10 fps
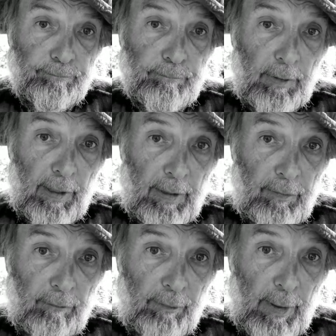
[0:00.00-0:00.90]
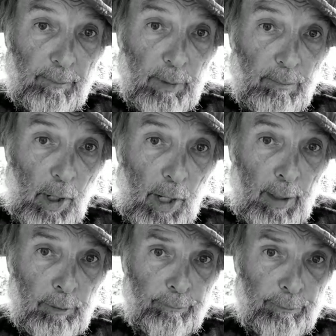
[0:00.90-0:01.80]
lay the family
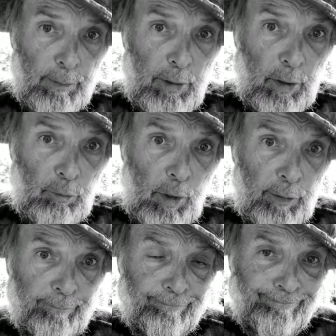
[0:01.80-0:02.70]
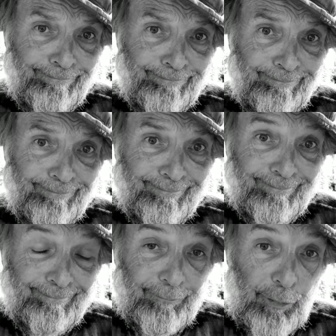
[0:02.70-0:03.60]
Bible, the big one,
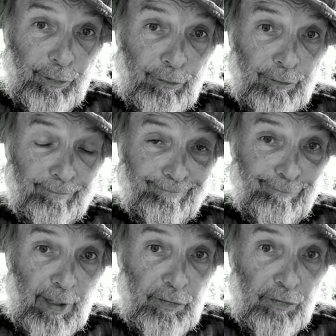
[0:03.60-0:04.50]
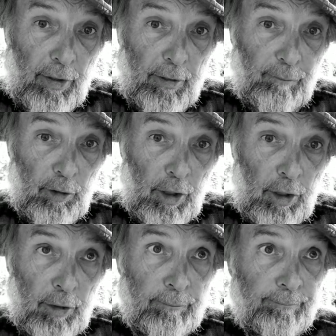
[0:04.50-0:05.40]
to the right side of her heart.